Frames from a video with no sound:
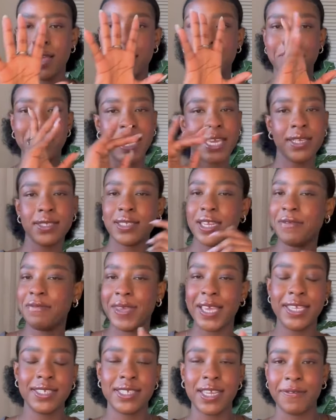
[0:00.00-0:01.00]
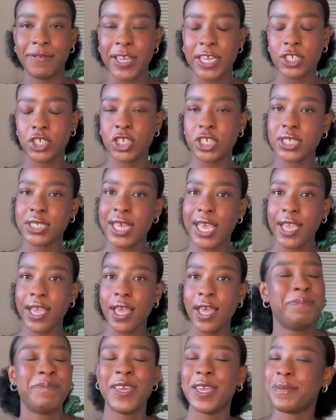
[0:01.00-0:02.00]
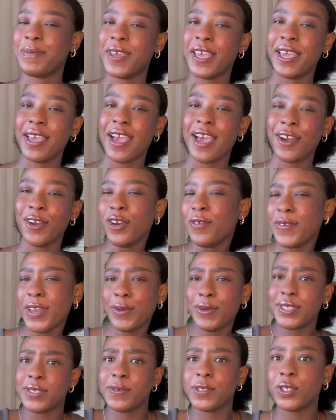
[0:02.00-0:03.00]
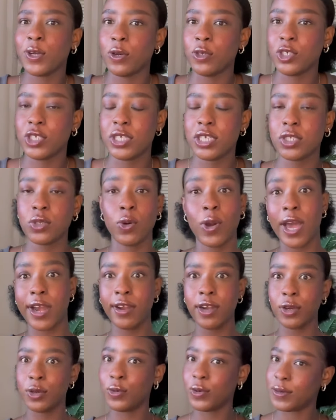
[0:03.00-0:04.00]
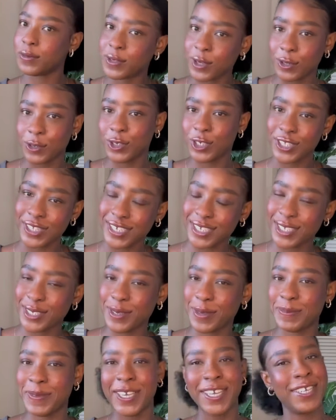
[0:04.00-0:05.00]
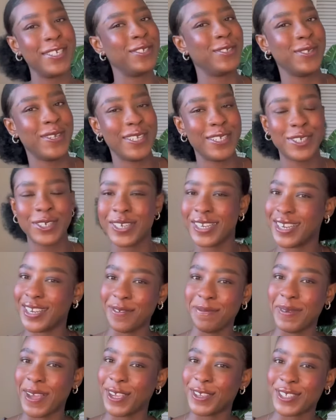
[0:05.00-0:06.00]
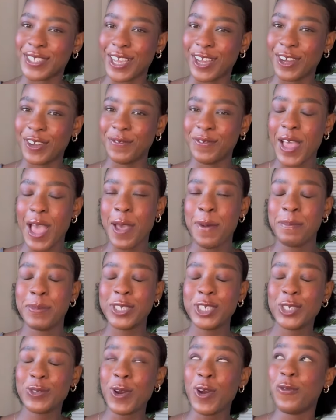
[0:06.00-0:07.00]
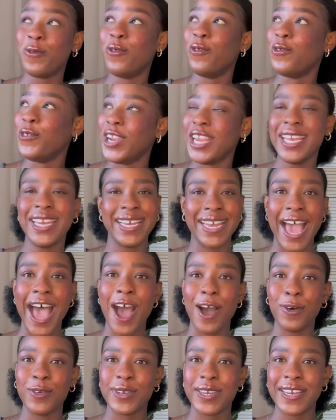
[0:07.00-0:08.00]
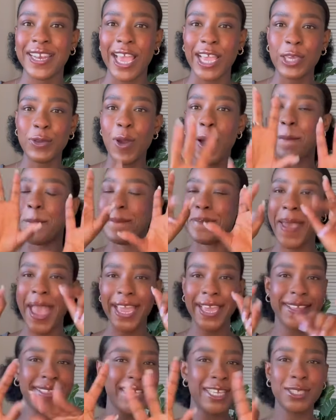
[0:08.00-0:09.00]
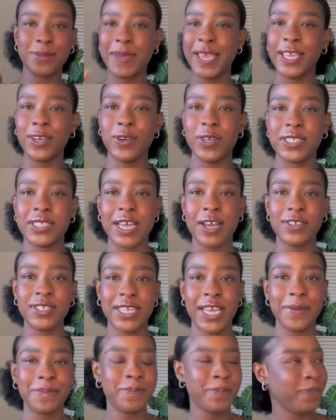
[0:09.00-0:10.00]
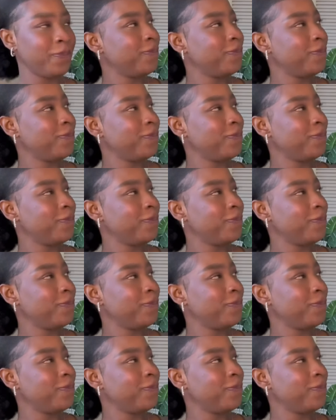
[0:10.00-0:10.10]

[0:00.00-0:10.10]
making stuff. And she's like, Bing Bear, I don't know if anyone's ever told you this, or I don't know who would have told you this because you literally live by yourself, but you are really loud. Like, you are banging things, making noise. And I was like,